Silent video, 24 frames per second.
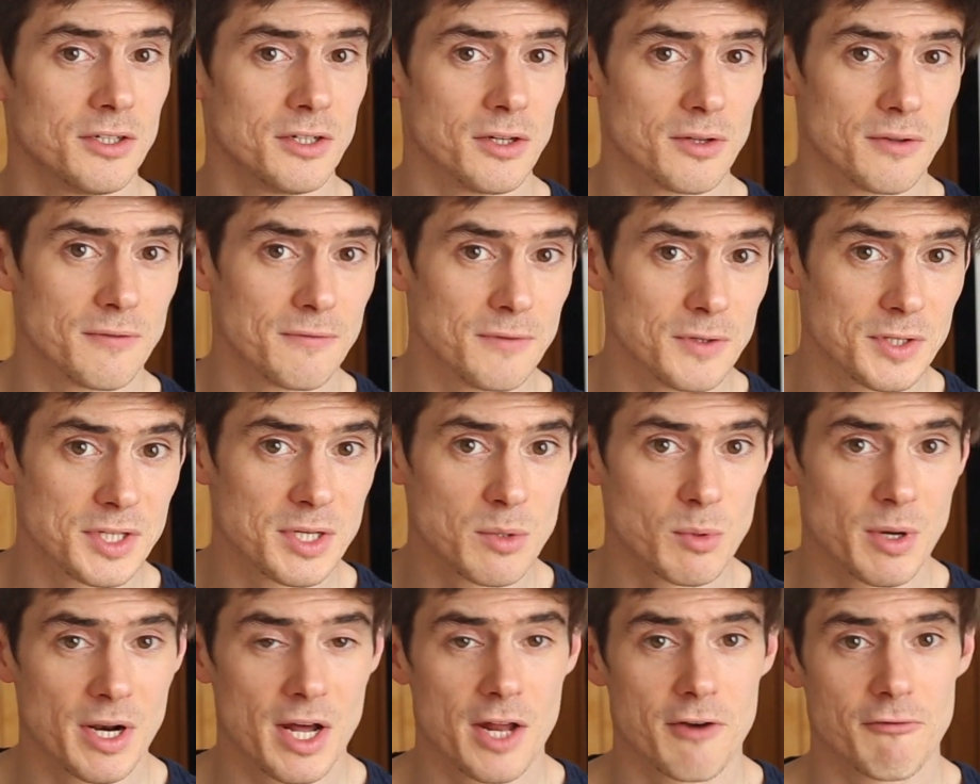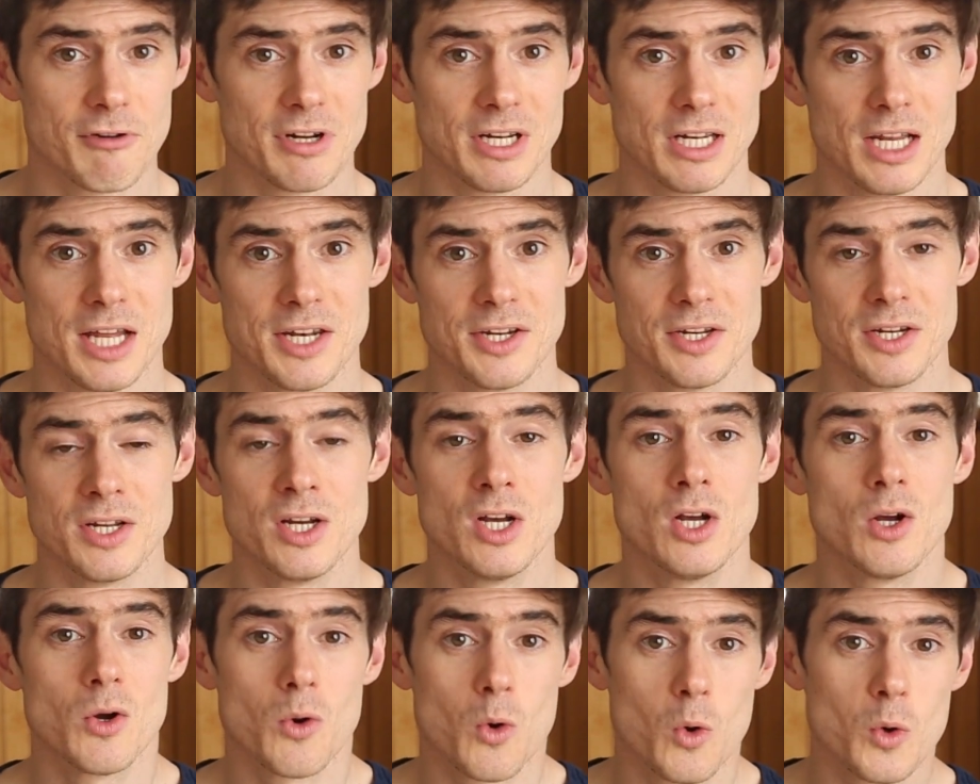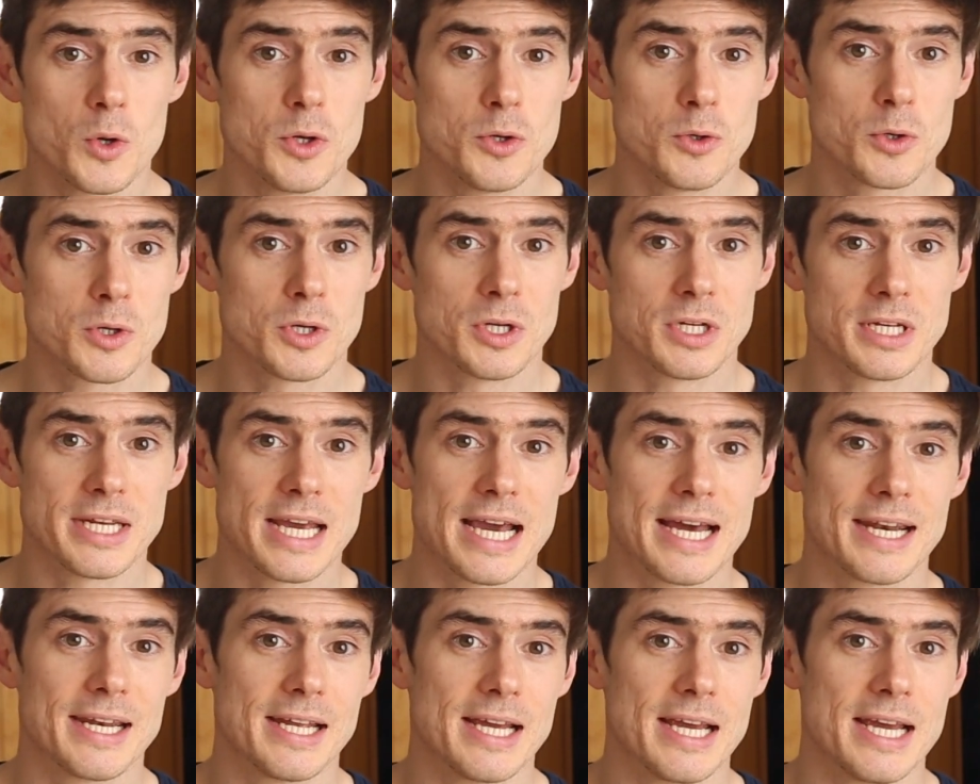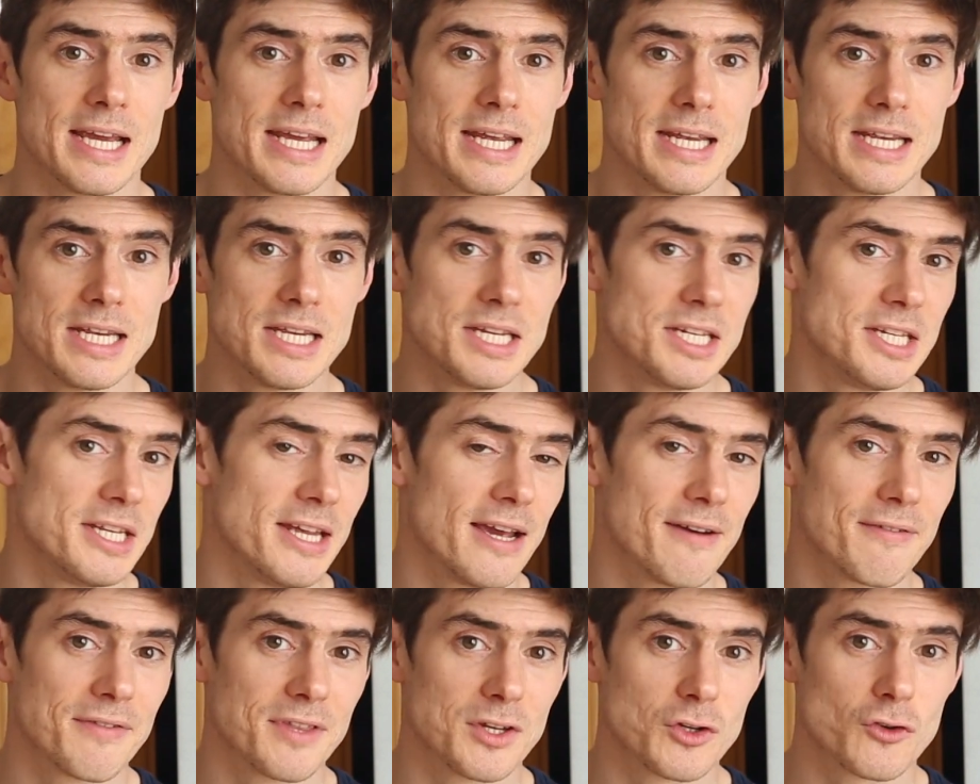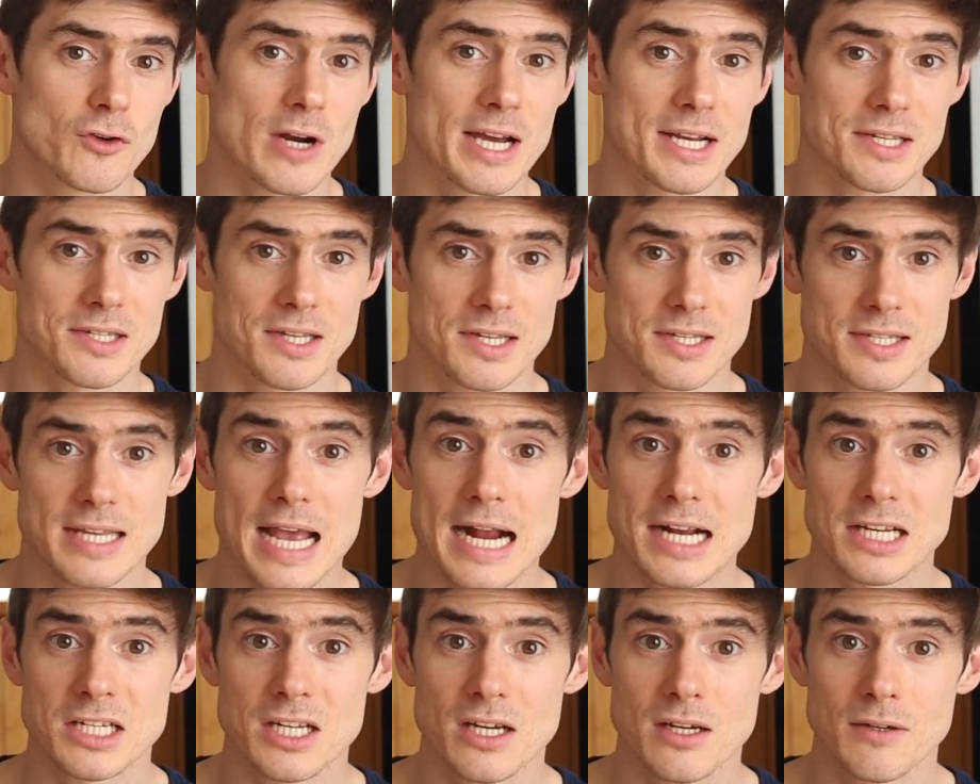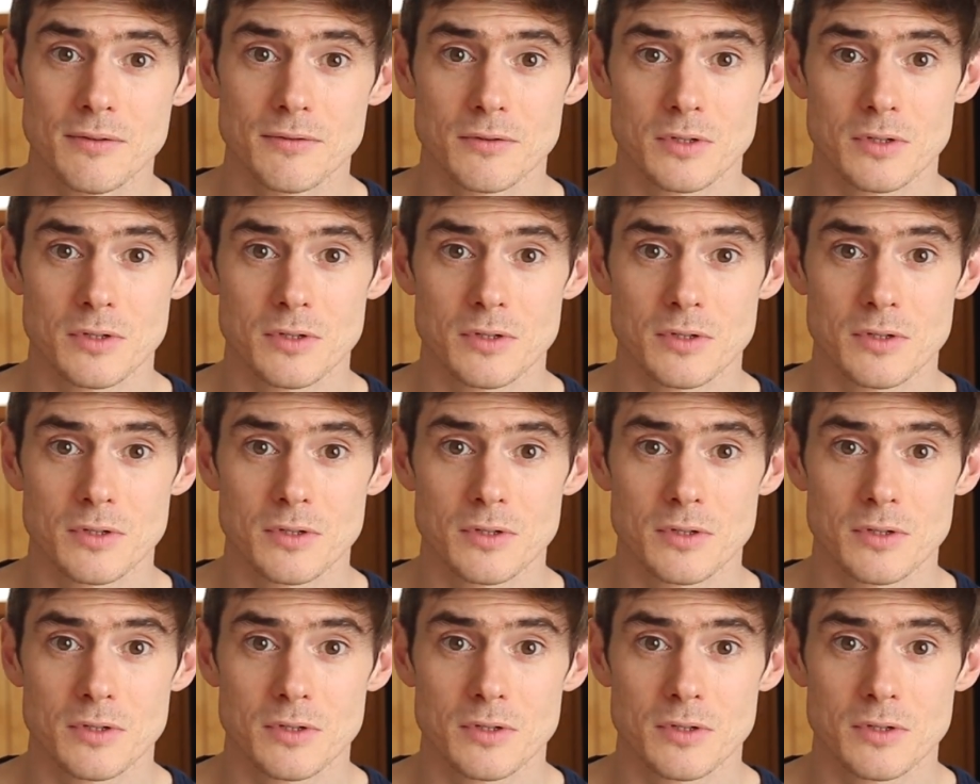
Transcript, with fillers: you know, the FTSE 100 in London, or you could get a ETF that tracks a sector.